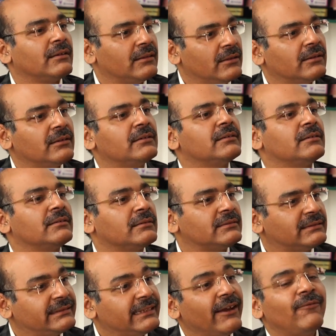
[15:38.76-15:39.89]
the
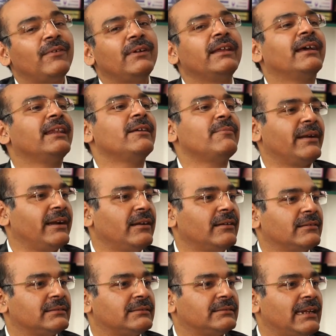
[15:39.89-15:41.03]
safety element
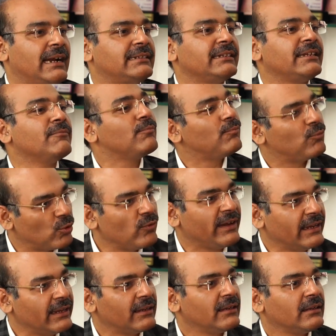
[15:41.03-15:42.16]
starts
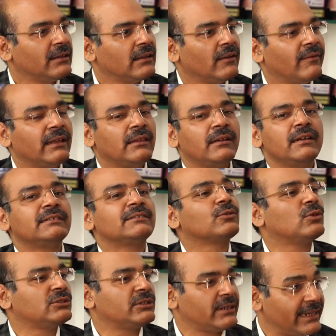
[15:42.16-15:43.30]
improving when the
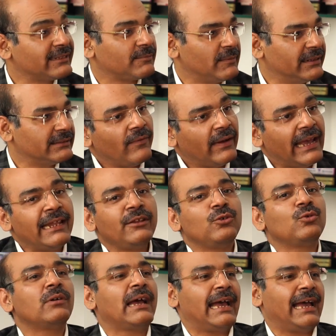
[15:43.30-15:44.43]
disclosure takes place. When
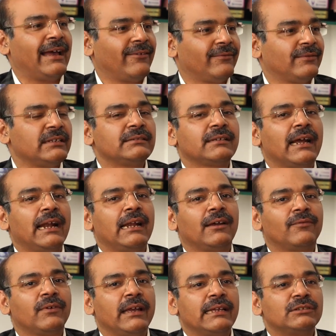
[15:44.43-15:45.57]
you have this kind
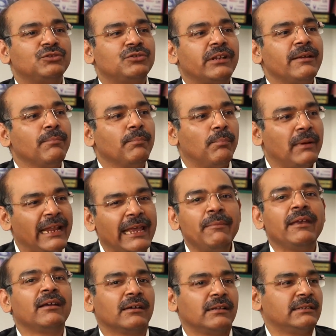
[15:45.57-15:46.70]
of an extreme
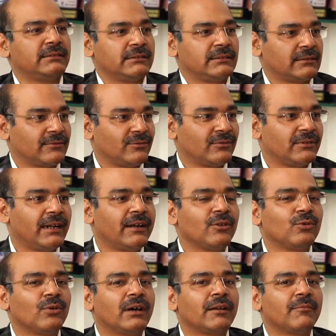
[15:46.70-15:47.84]
blaming culture, that
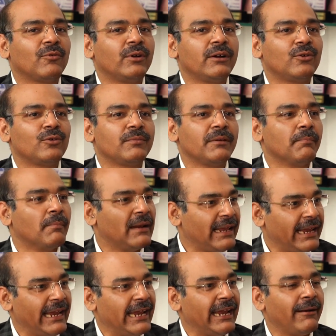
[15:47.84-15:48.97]
you are going to be
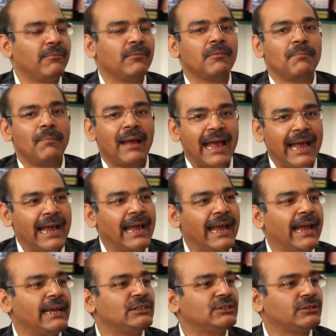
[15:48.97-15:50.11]
blamed,
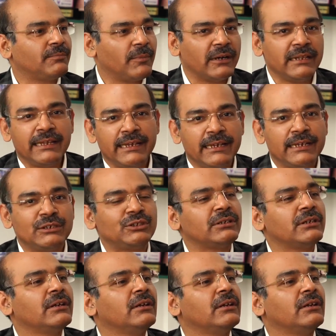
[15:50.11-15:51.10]
bashed, punished,